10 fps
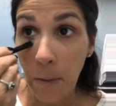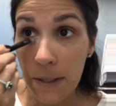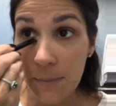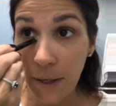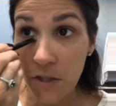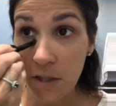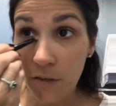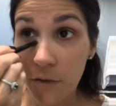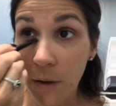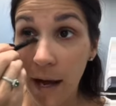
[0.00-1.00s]
especially
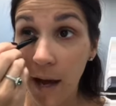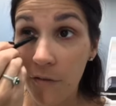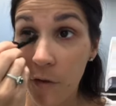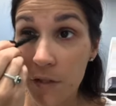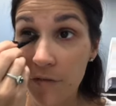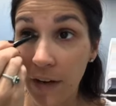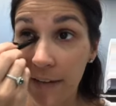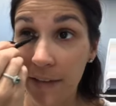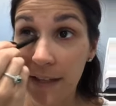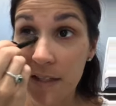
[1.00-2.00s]
if you have those
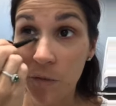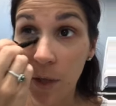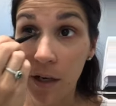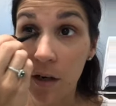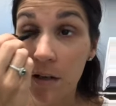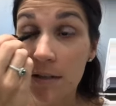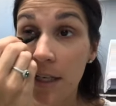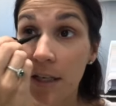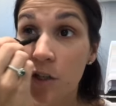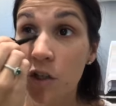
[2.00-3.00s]
fine lines and wrinkles,
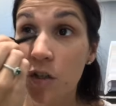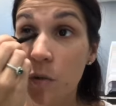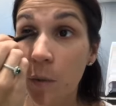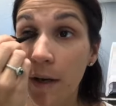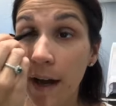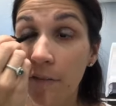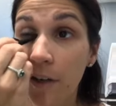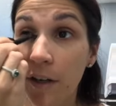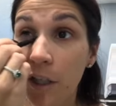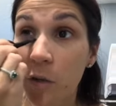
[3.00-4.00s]
just
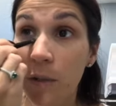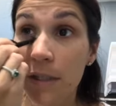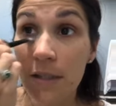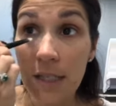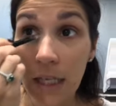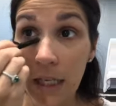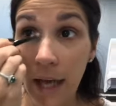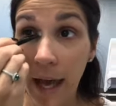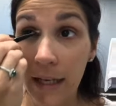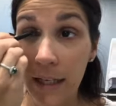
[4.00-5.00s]
wherever you would see
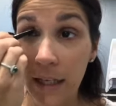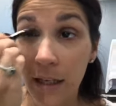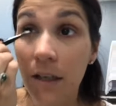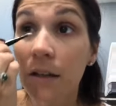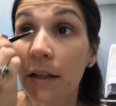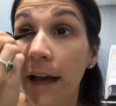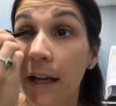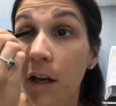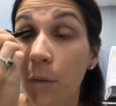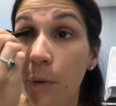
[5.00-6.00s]
any
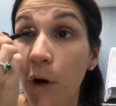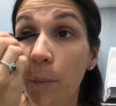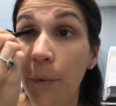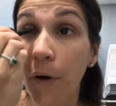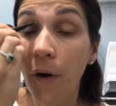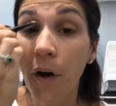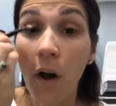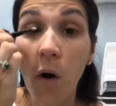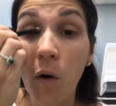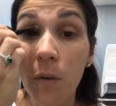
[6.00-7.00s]
like purple
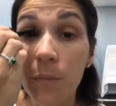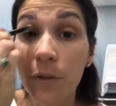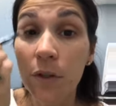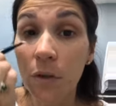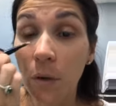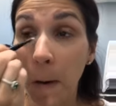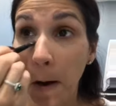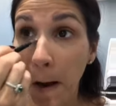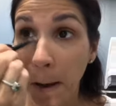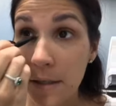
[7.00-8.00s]
or blue.
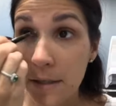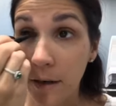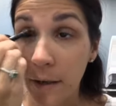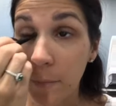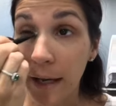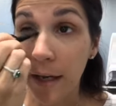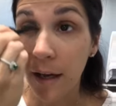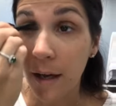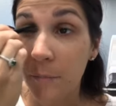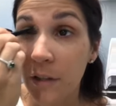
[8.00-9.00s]
Sorry,
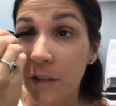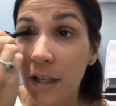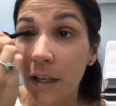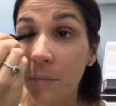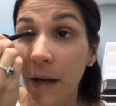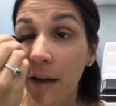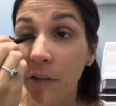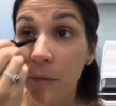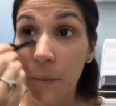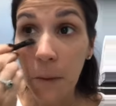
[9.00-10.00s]
I'm looking in my
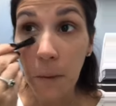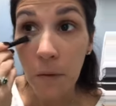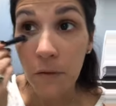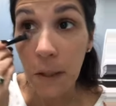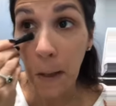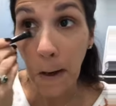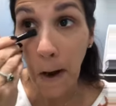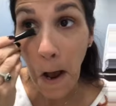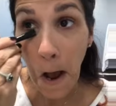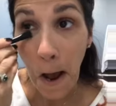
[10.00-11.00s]
other mirror over here.
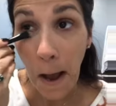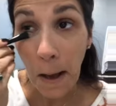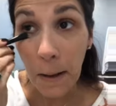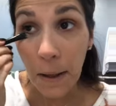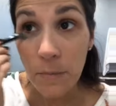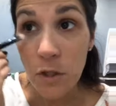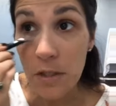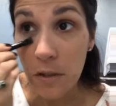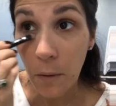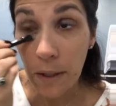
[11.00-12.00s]
And I'm
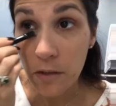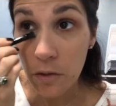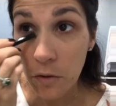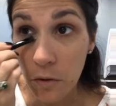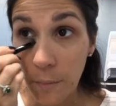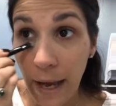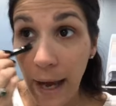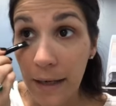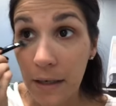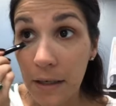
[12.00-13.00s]
just going to
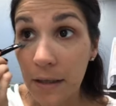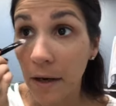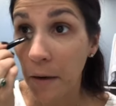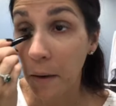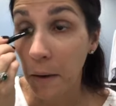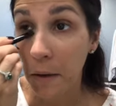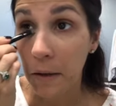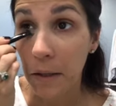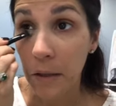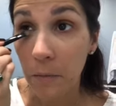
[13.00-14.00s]
pat it in there,
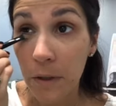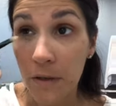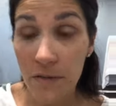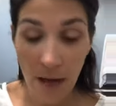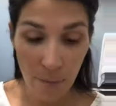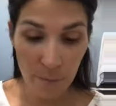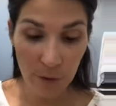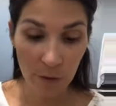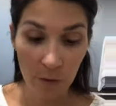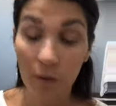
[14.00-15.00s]
get rid of that
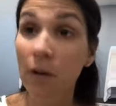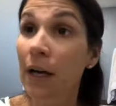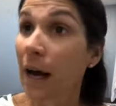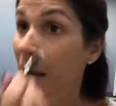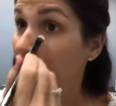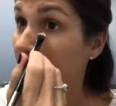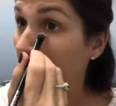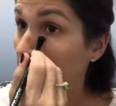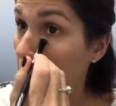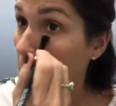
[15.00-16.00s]
blue. I
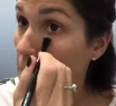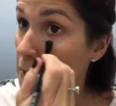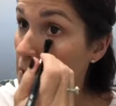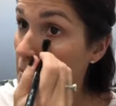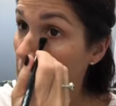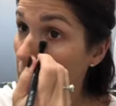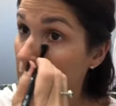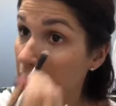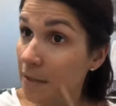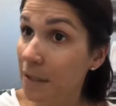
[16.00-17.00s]
finally got a decent
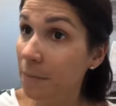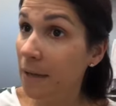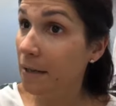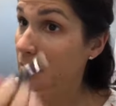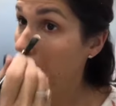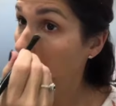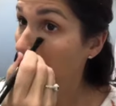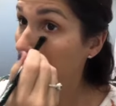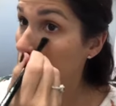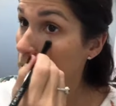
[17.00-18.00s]
night's sleep last
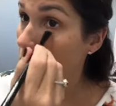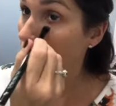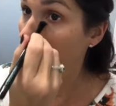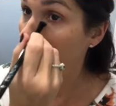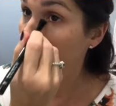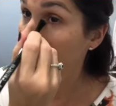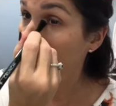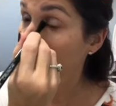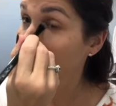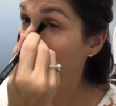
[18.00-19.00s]
night, so I'm
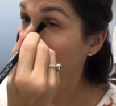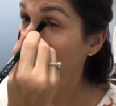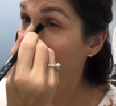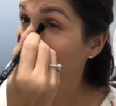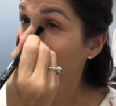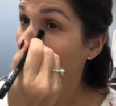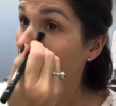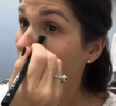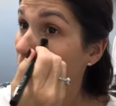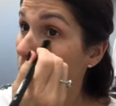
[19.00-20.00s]
feeling pretty
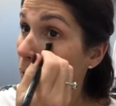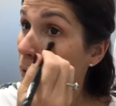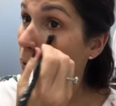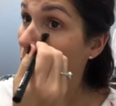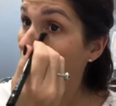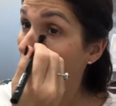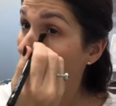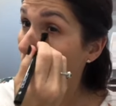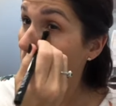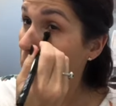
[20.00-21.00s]
good
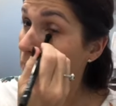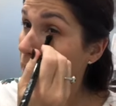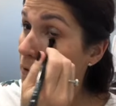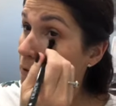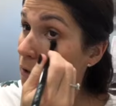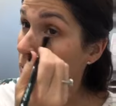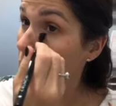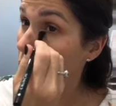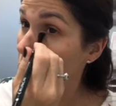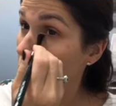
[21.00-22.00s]
about my dark
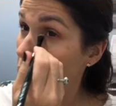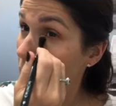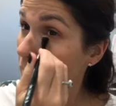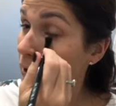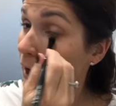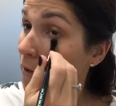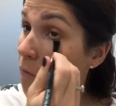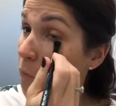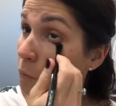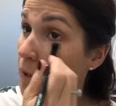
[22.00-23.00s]
circles, which had
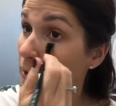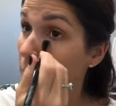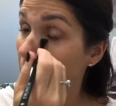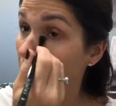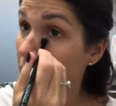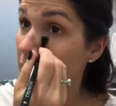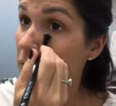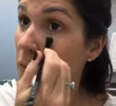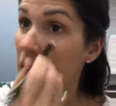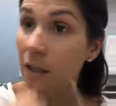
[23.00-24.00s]
gotten really bad
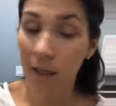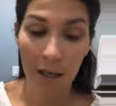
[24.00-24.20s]
this week